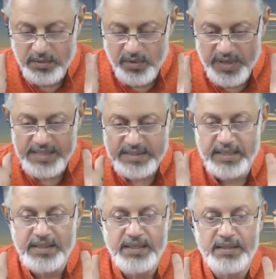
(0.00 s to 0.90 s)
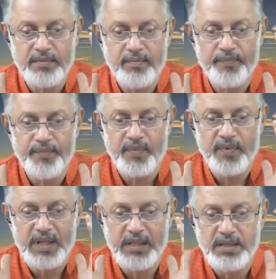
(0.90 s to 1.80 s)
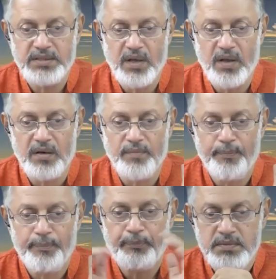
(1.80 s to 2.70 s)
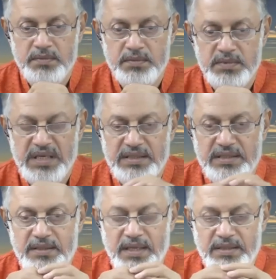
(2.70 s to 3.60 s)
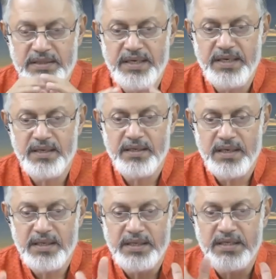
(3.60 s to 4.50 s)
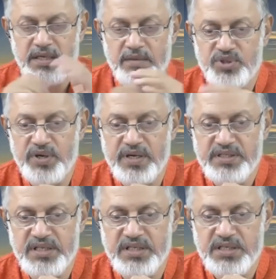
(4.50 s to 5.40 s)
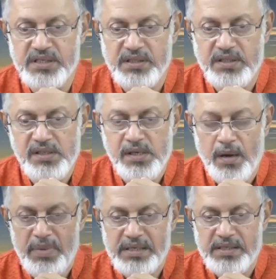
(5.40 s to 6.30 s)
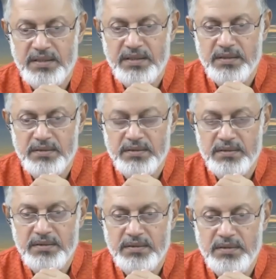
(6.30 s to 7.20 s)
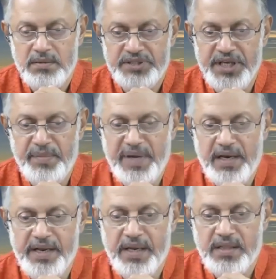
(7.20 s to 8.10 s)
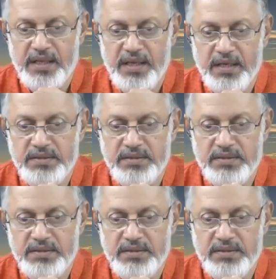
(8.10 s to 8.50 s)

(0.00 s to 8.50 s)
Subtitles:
you gaze at that, that's all. Nothing seems to exist. But seemingly nothing